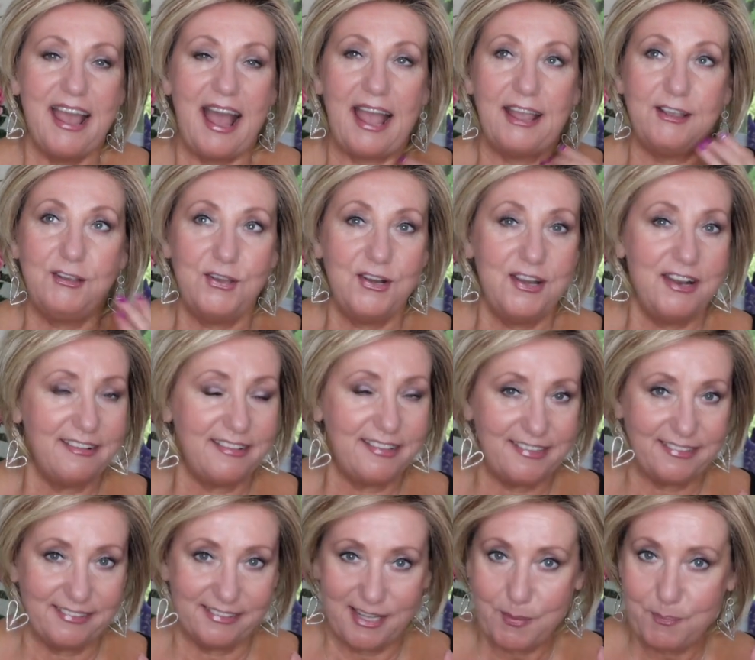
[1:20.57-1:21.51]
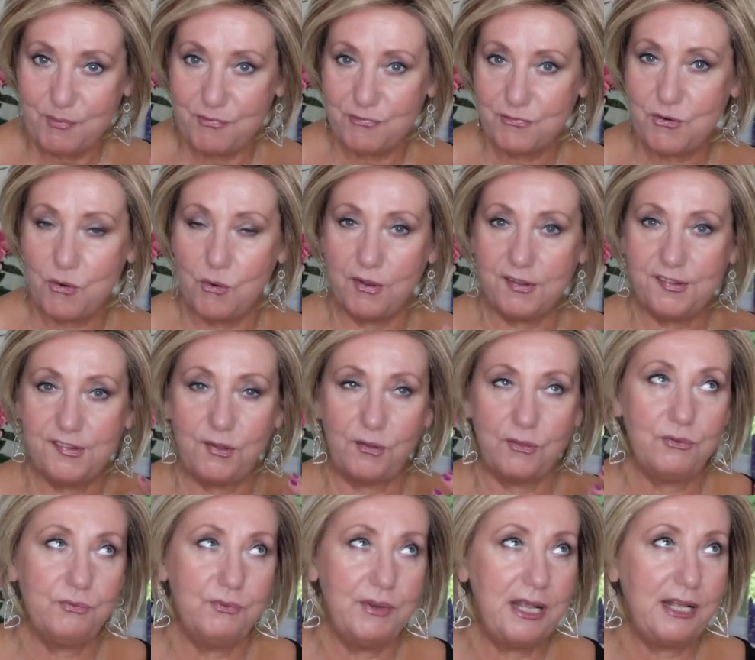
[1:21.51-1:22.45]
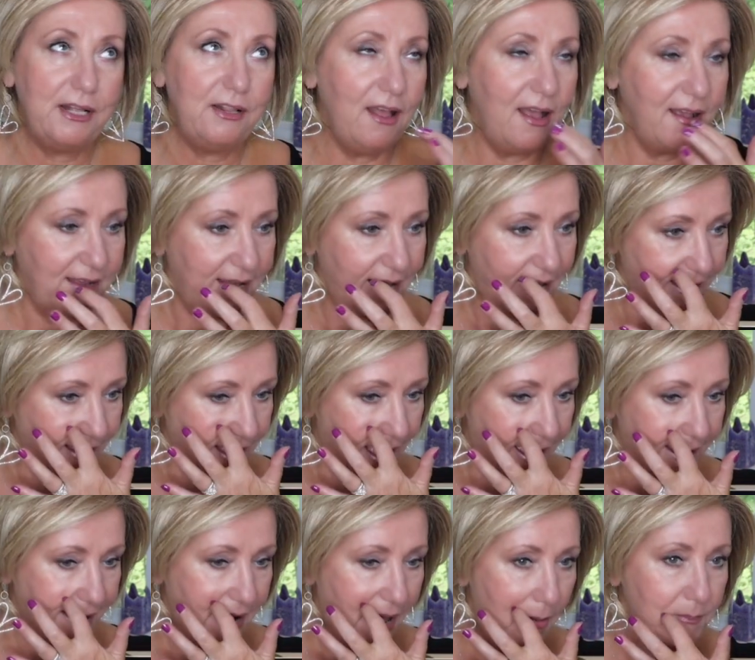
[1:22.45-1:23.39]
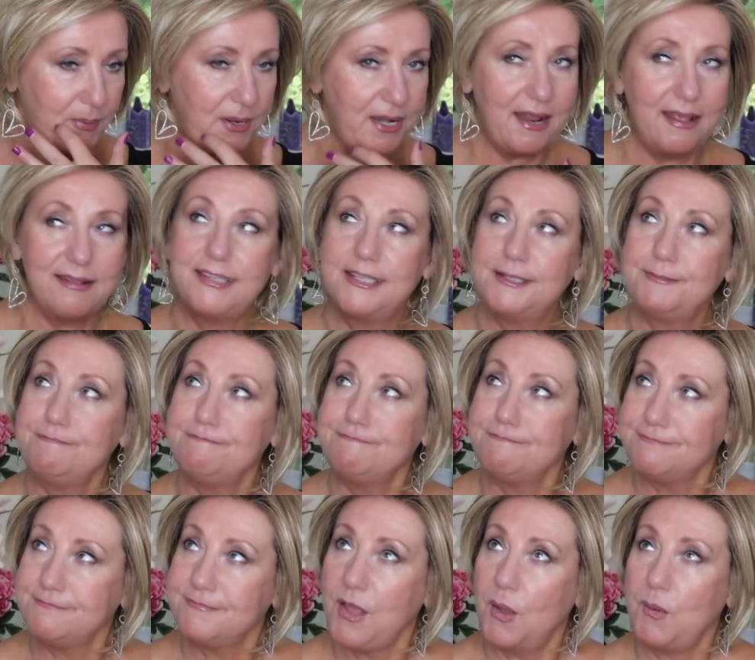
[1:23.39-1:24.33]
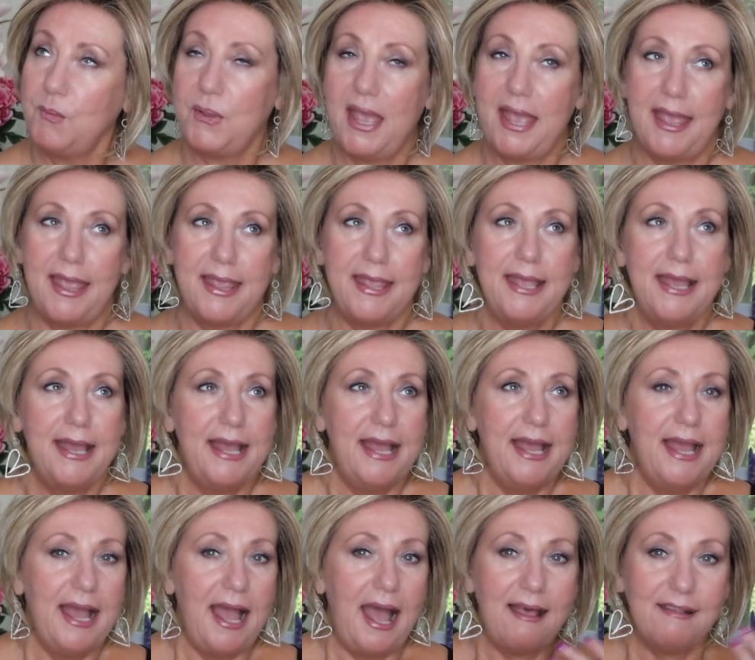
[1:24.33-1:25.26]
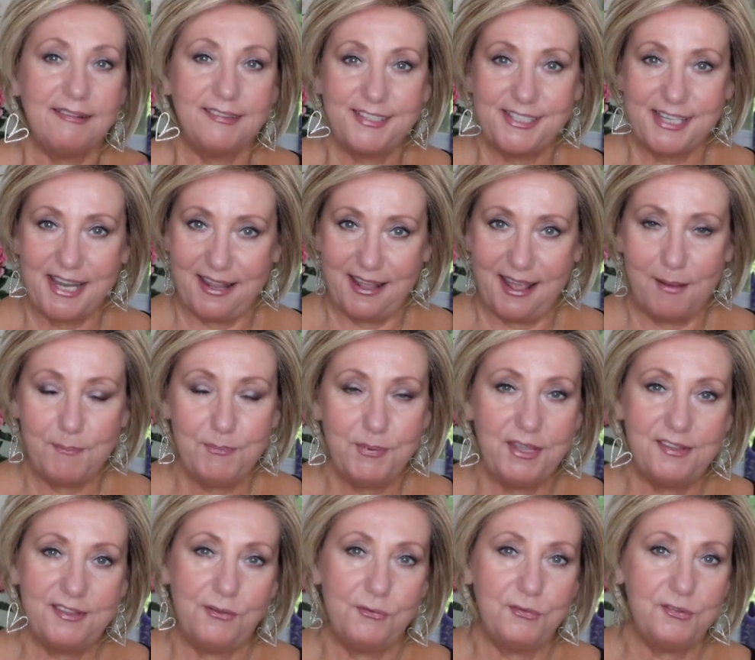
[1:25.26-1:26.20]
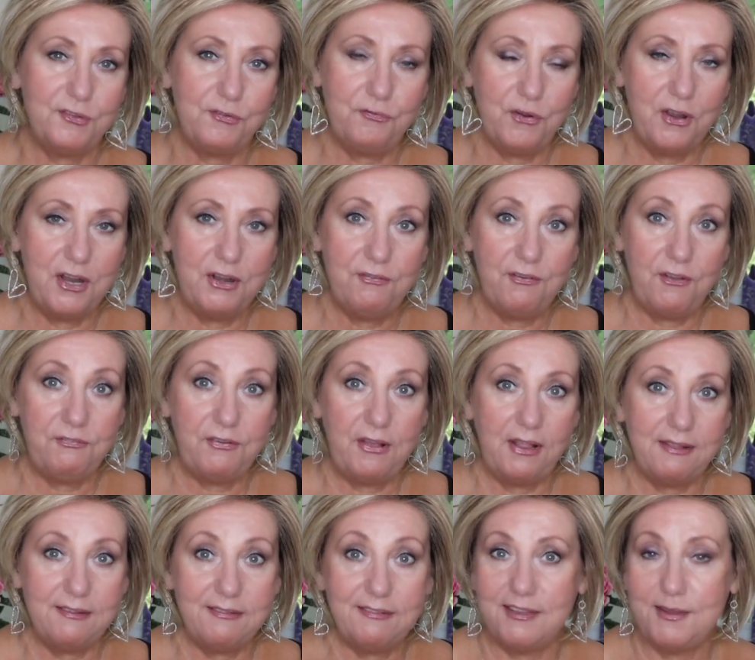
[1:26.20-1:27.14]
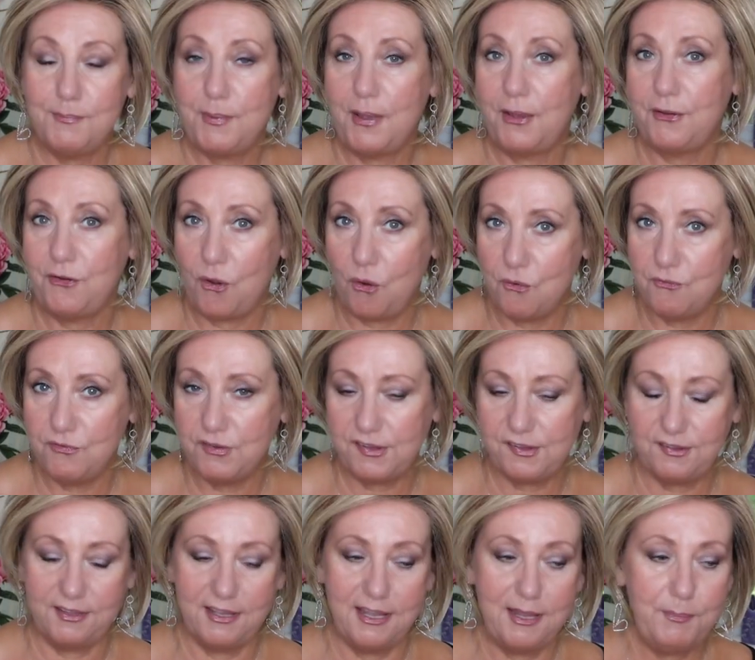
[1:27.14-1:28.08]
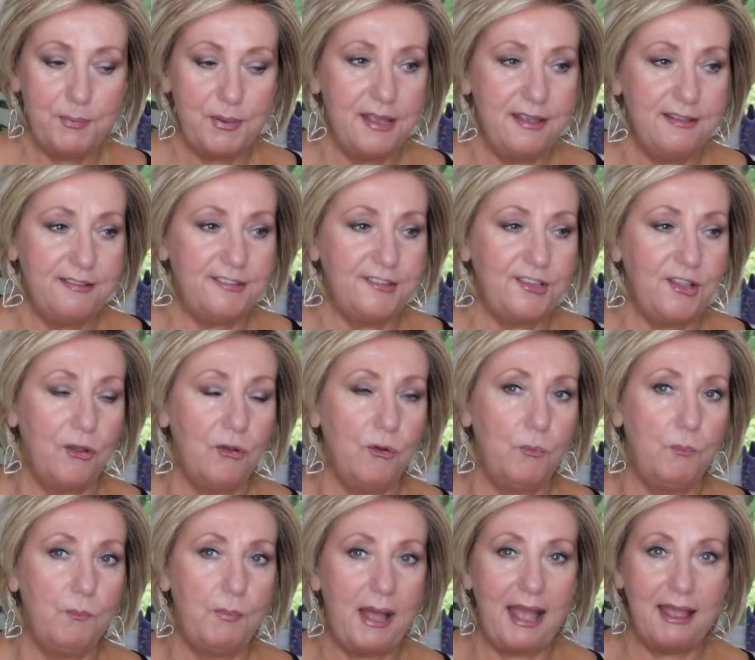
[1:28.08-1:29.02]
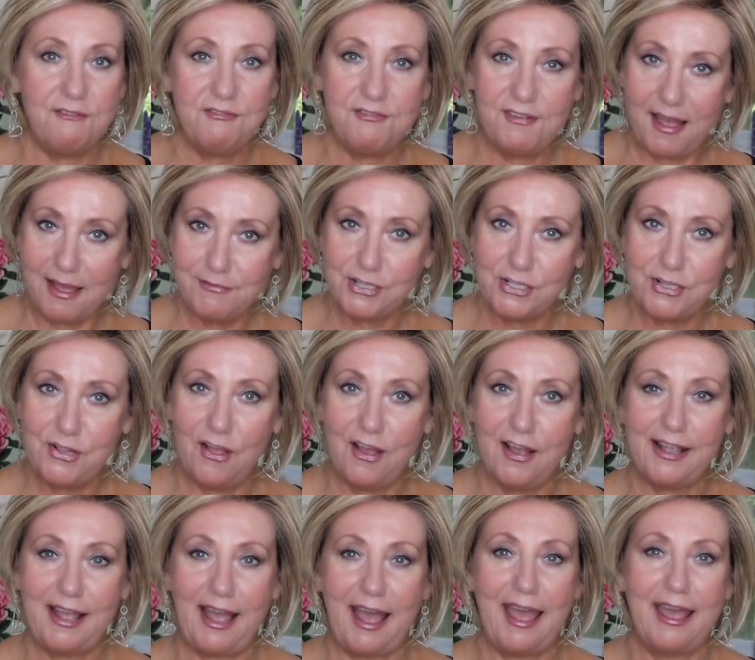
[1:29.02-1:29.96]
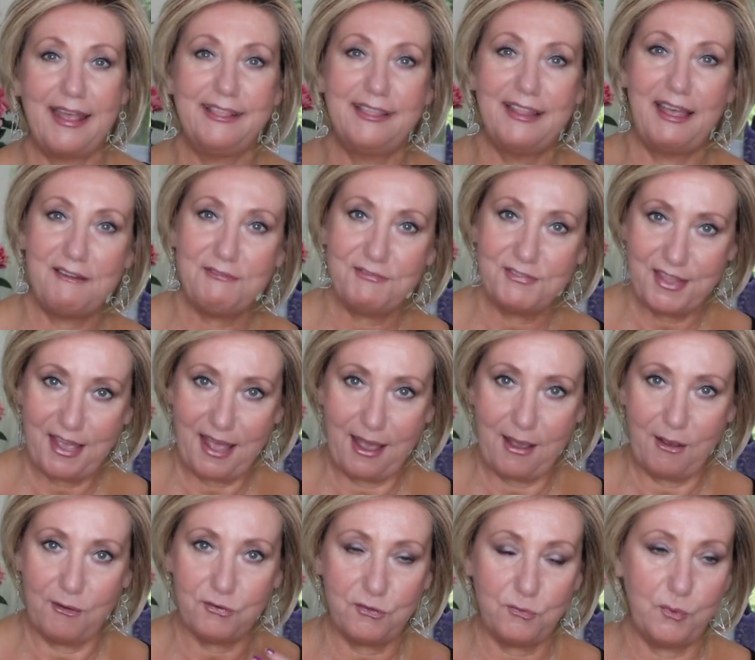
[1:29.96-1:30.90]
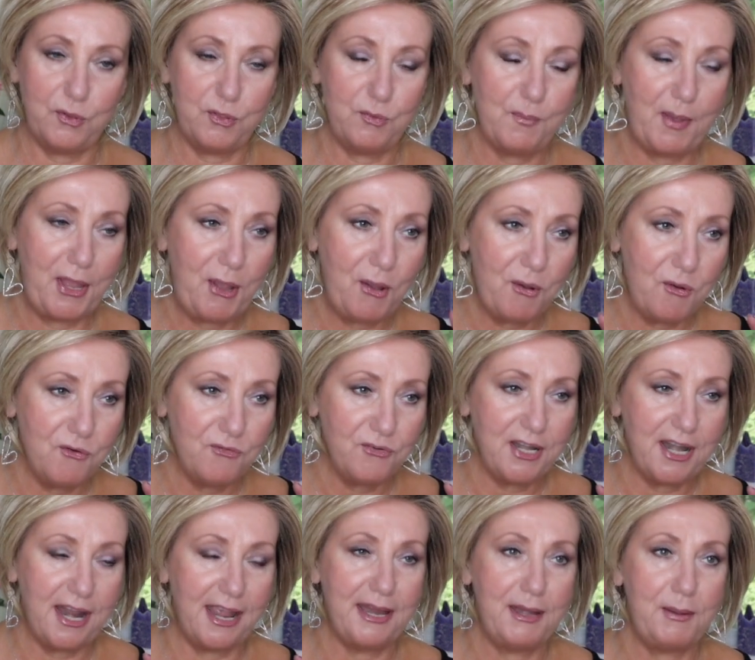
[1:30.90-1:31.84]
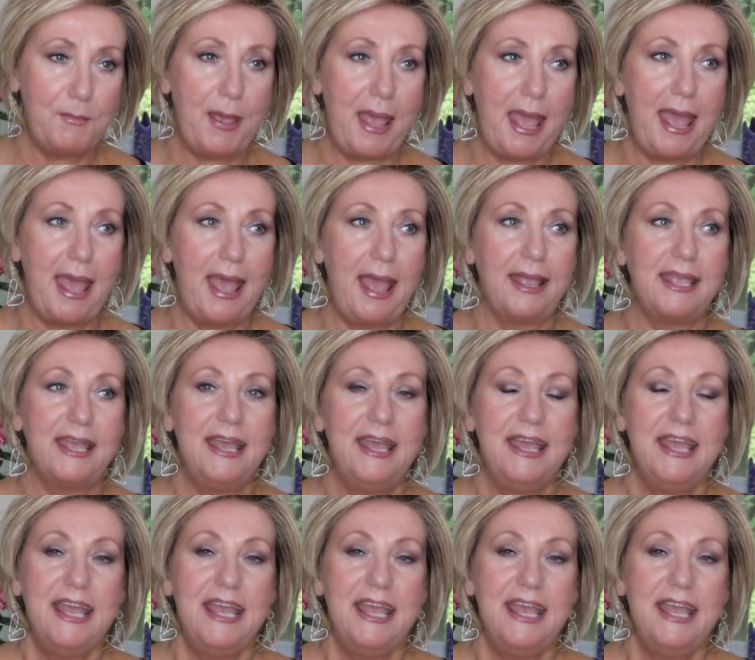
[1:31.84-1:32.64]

I couldn't sleep, of course, so 3 o'clock I got up and I said, mm, okay, I'll stay up because I was afraid if I fell asleep I'd oversleep. So by 5 o'clock I left the house with my overnight bag